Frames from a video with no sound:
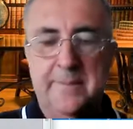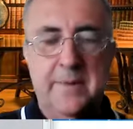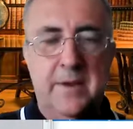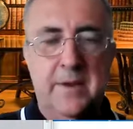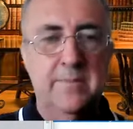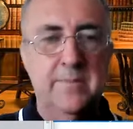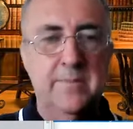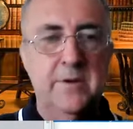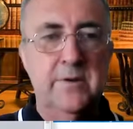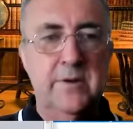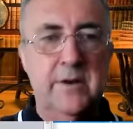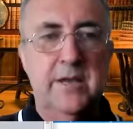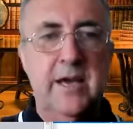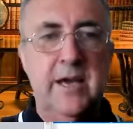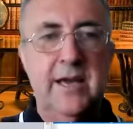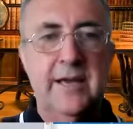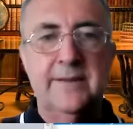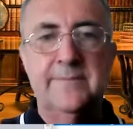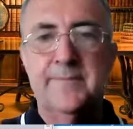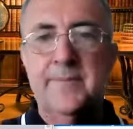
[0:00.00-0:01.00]

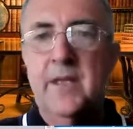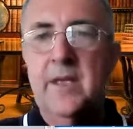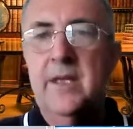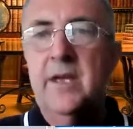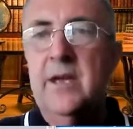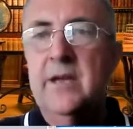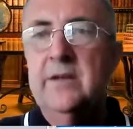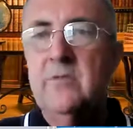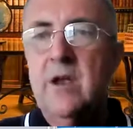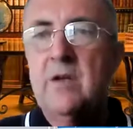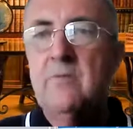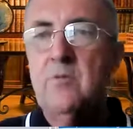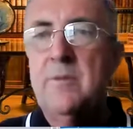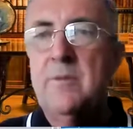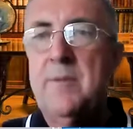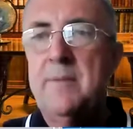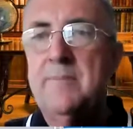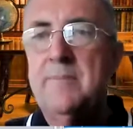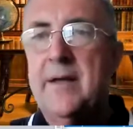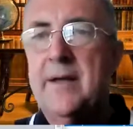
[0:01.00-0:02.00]
communicate. And
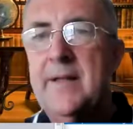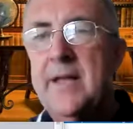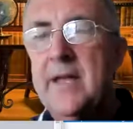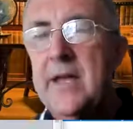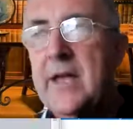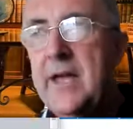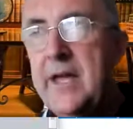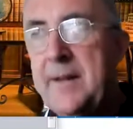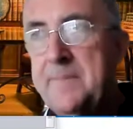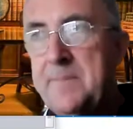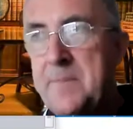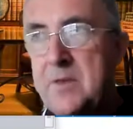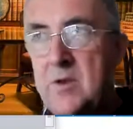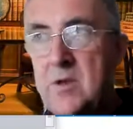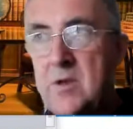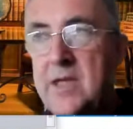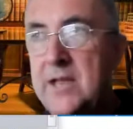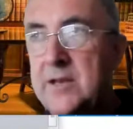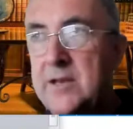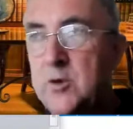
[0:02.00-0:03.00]
remember, you
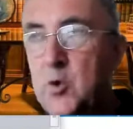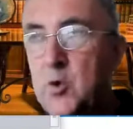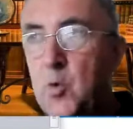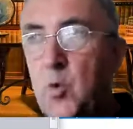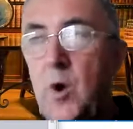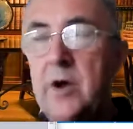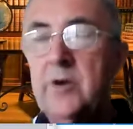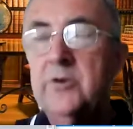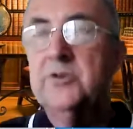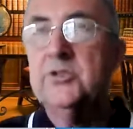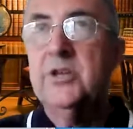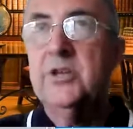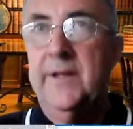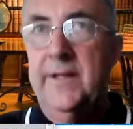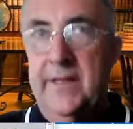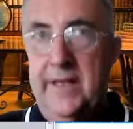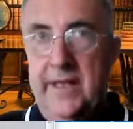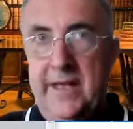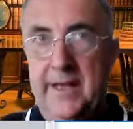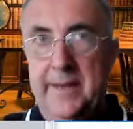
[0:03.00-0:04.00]
can quote
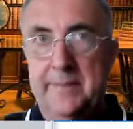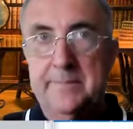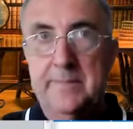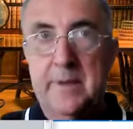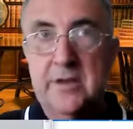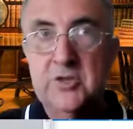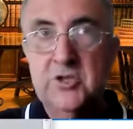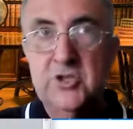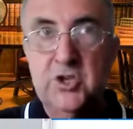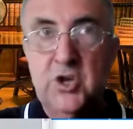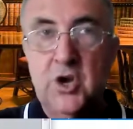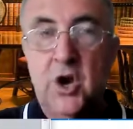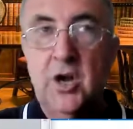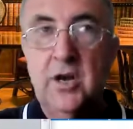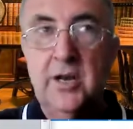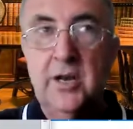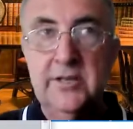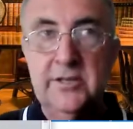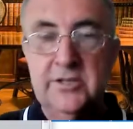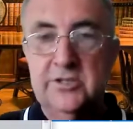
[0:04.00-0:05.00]

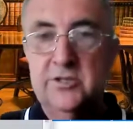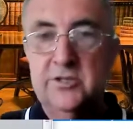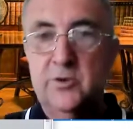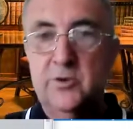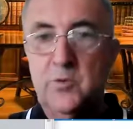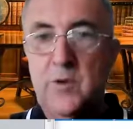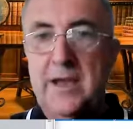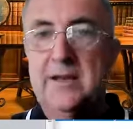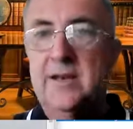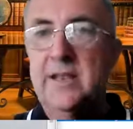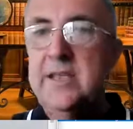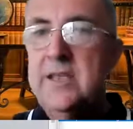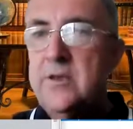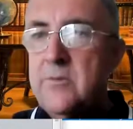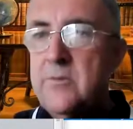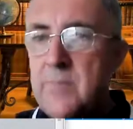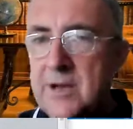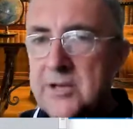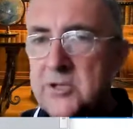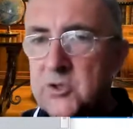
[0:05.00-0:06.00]
scholars directly.
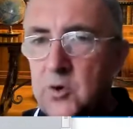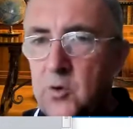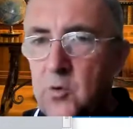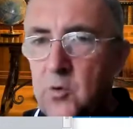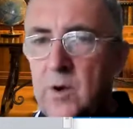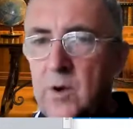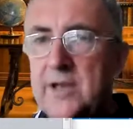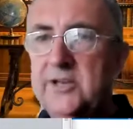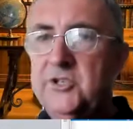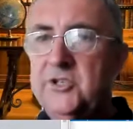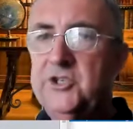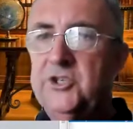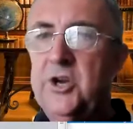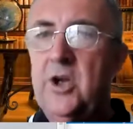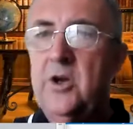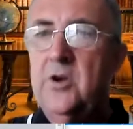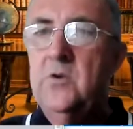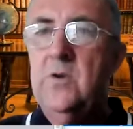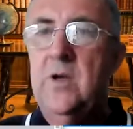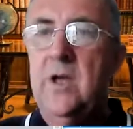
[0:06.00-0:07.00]
You must always
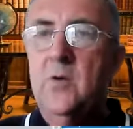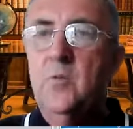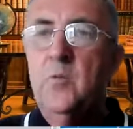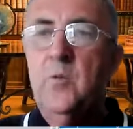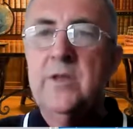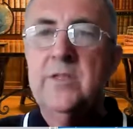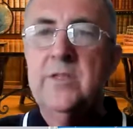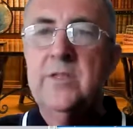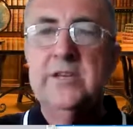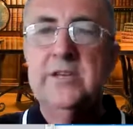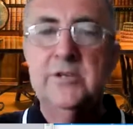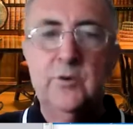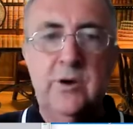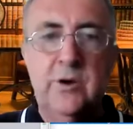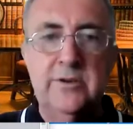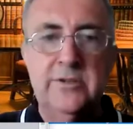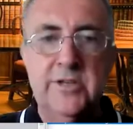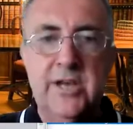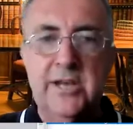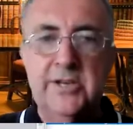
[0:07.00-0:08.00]
show where these
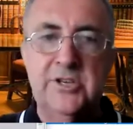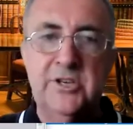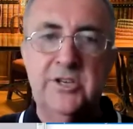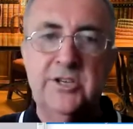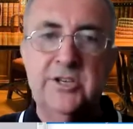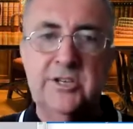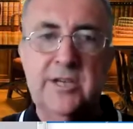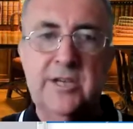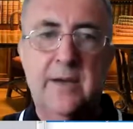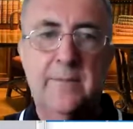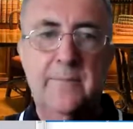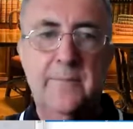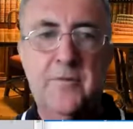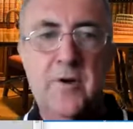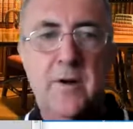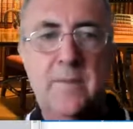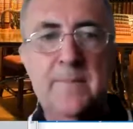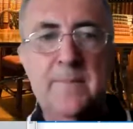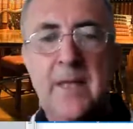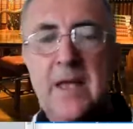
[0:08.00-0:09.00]
quotations come
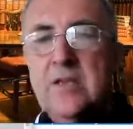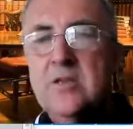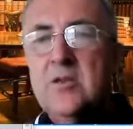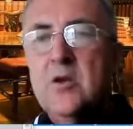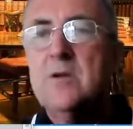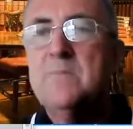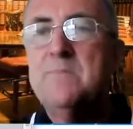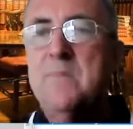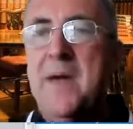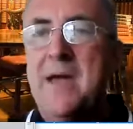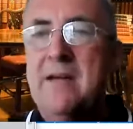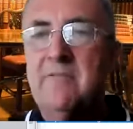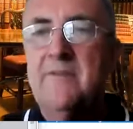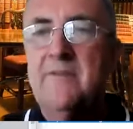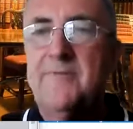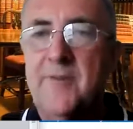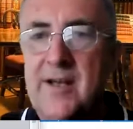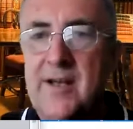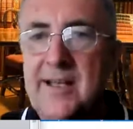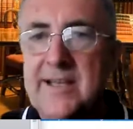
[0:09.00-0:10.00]
from. You can
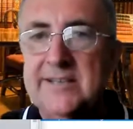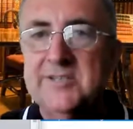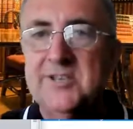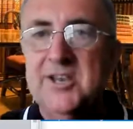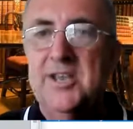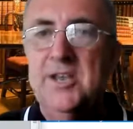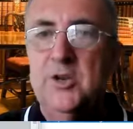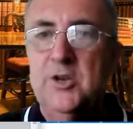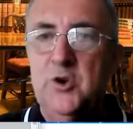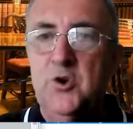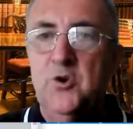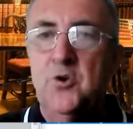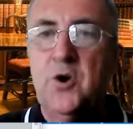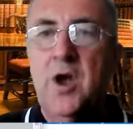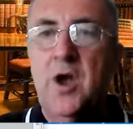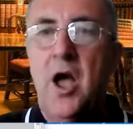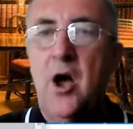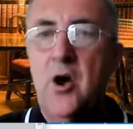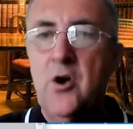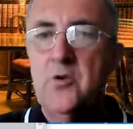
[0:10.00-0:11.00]
paraphrase in your
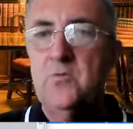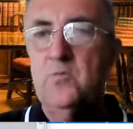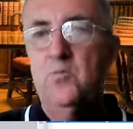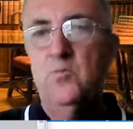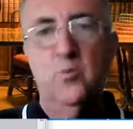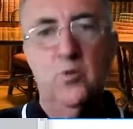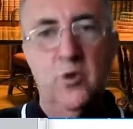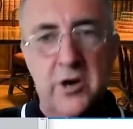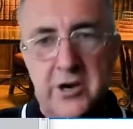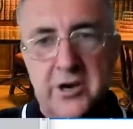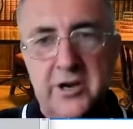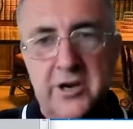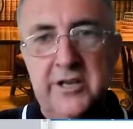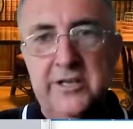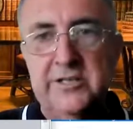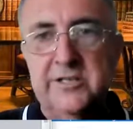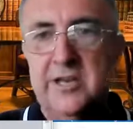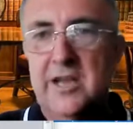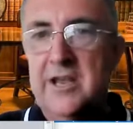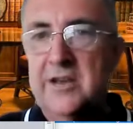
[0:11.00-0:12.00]
own
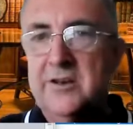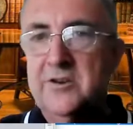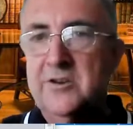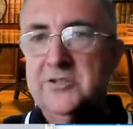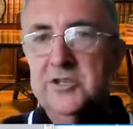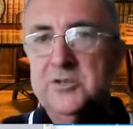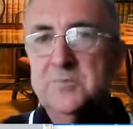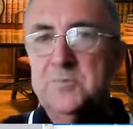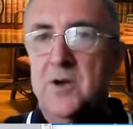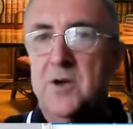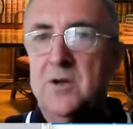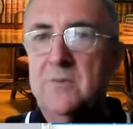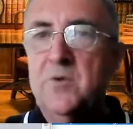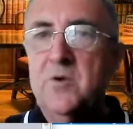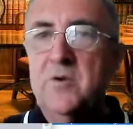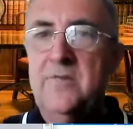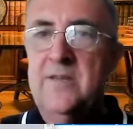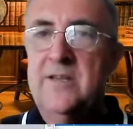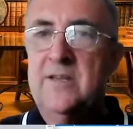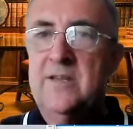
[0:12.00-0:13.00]
words, not just by
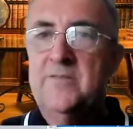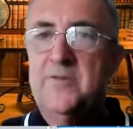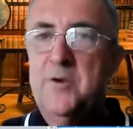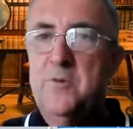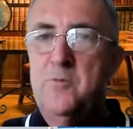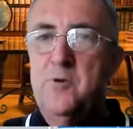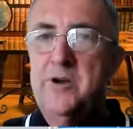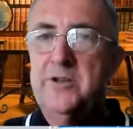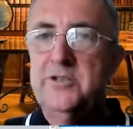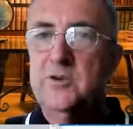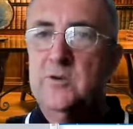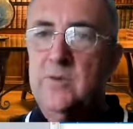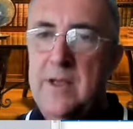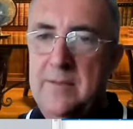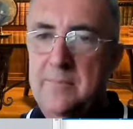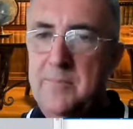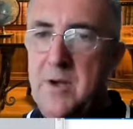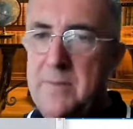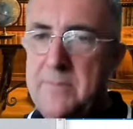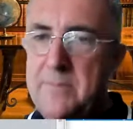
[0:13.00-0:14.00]
moving a few words
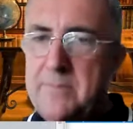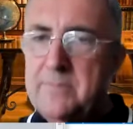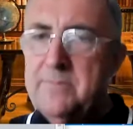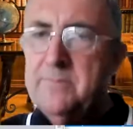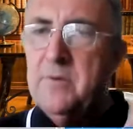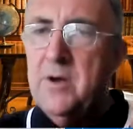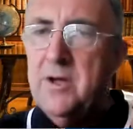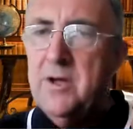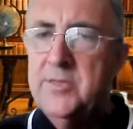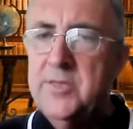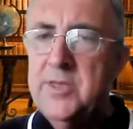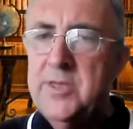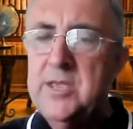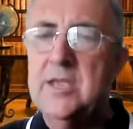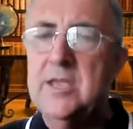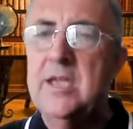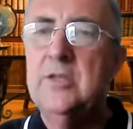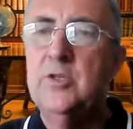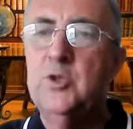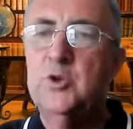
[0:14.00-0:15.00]
around, by
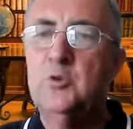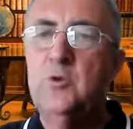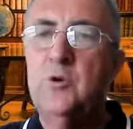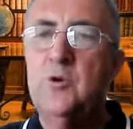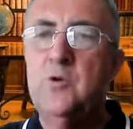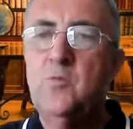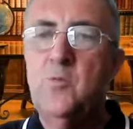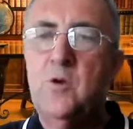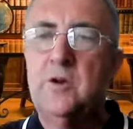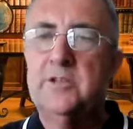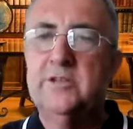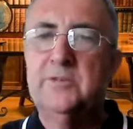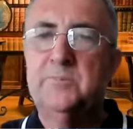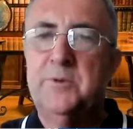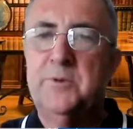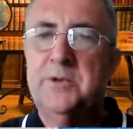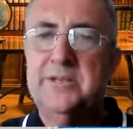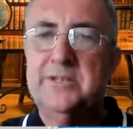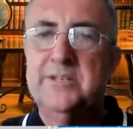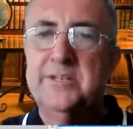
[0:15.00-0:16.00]
thinking through what has
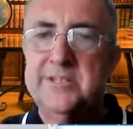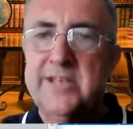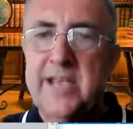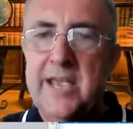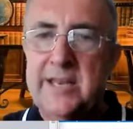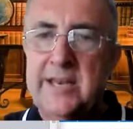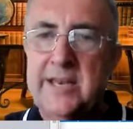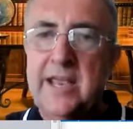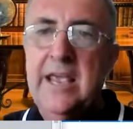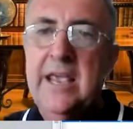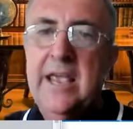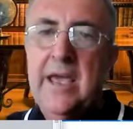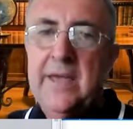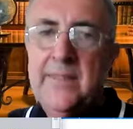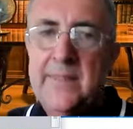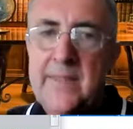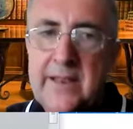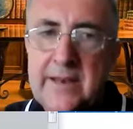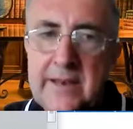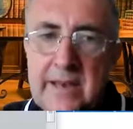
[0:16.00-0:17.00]
been said and
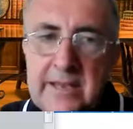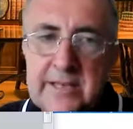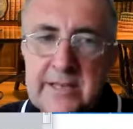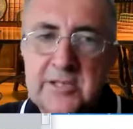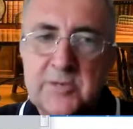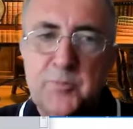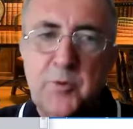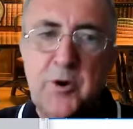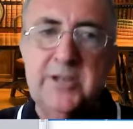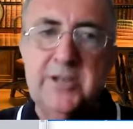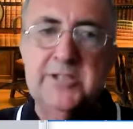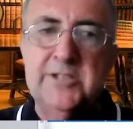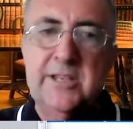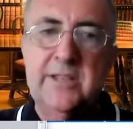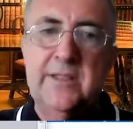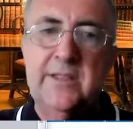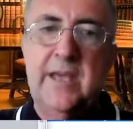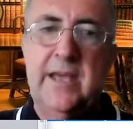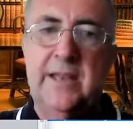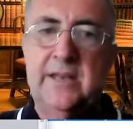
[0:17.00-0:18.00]
then expressing
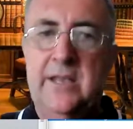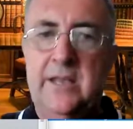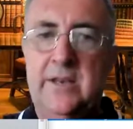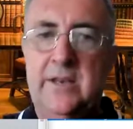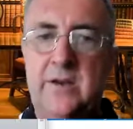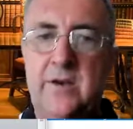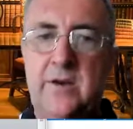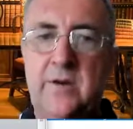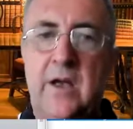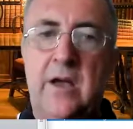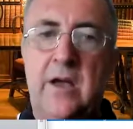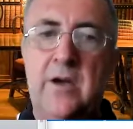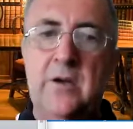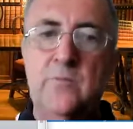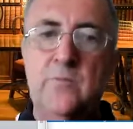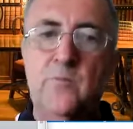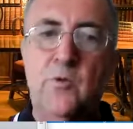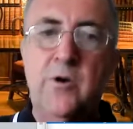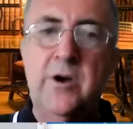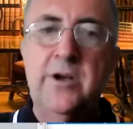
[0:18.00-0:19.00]
that in your
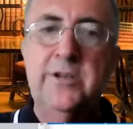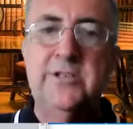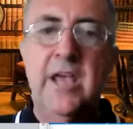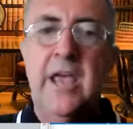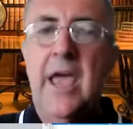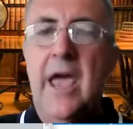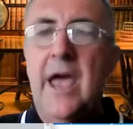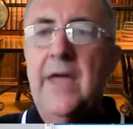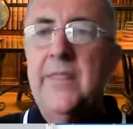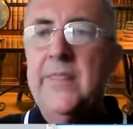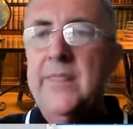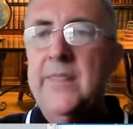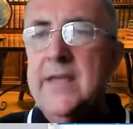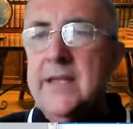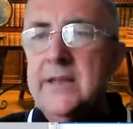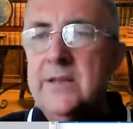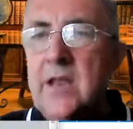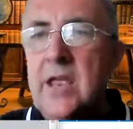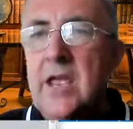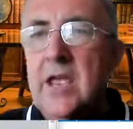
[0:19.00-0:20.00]
own words. And
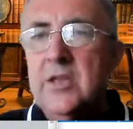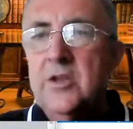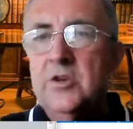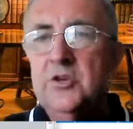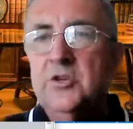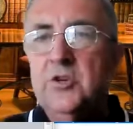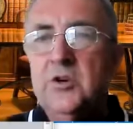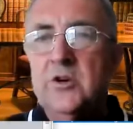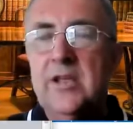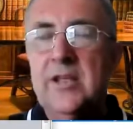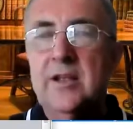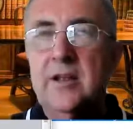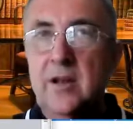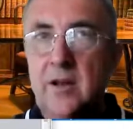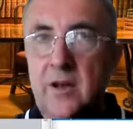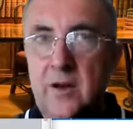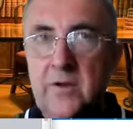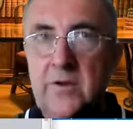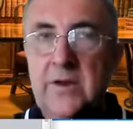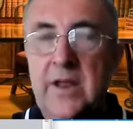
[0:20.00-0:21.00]
then you should
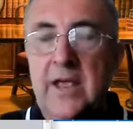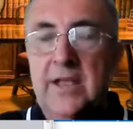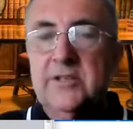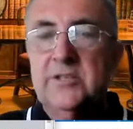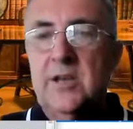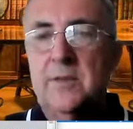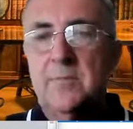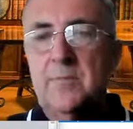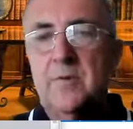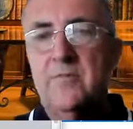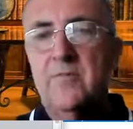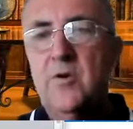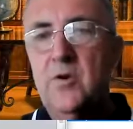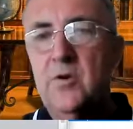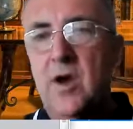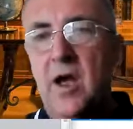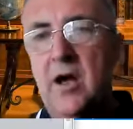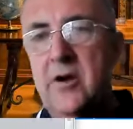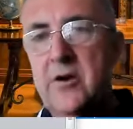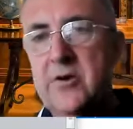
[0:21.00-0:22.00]
include some of
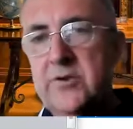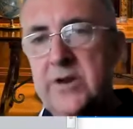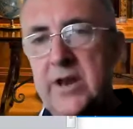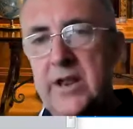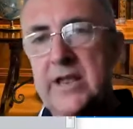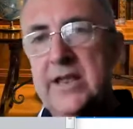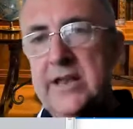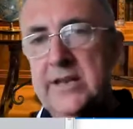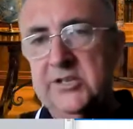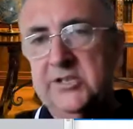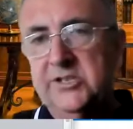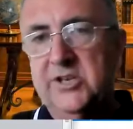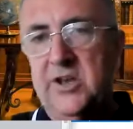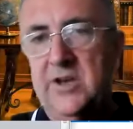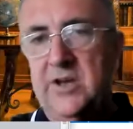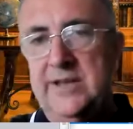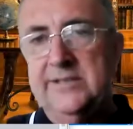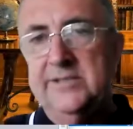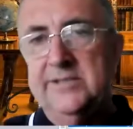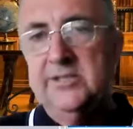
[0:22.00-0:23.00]
your own
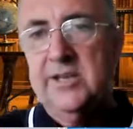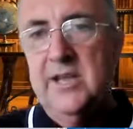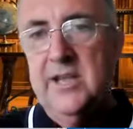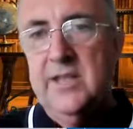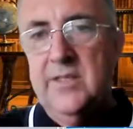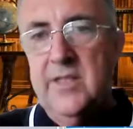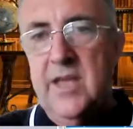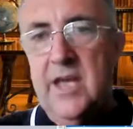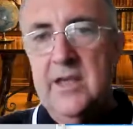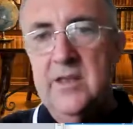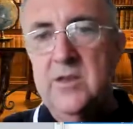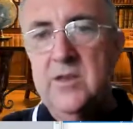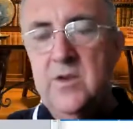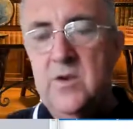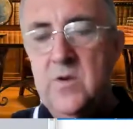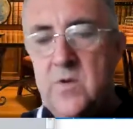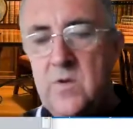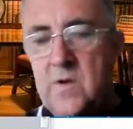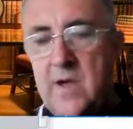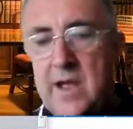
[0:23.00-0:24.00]
insights that
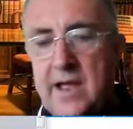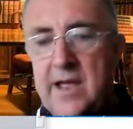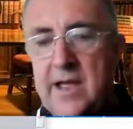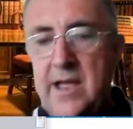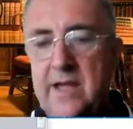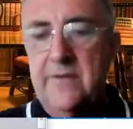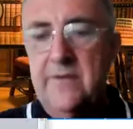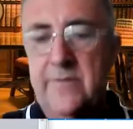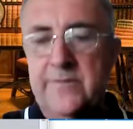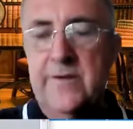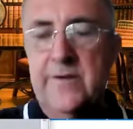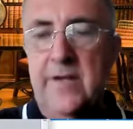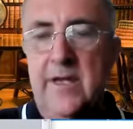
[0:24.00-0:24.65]
you have